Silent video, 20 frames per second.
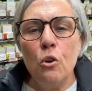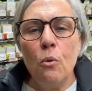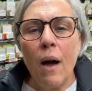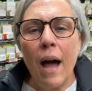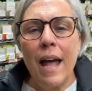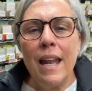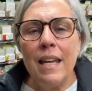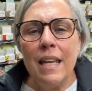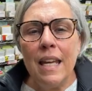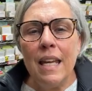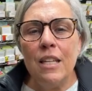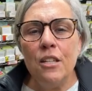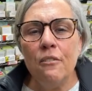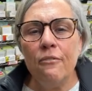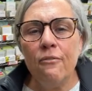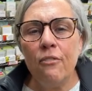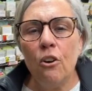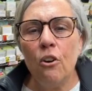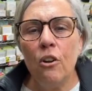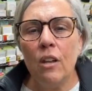Do I
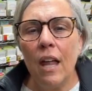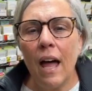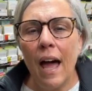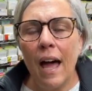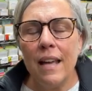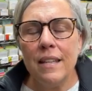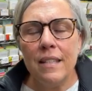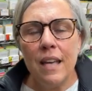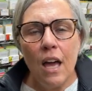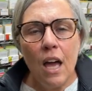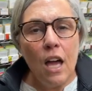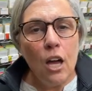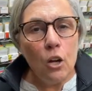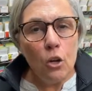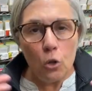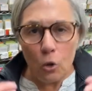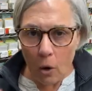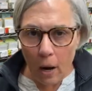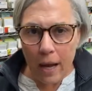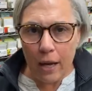need to fertilize?
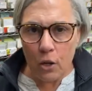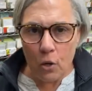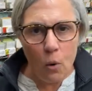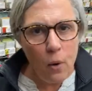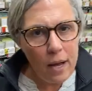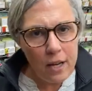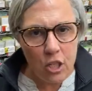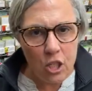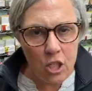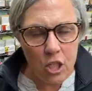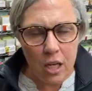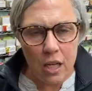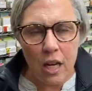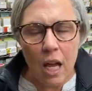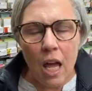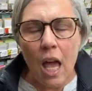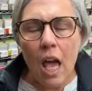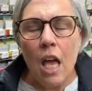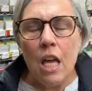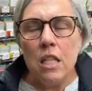Great
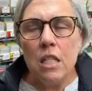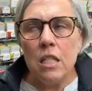question.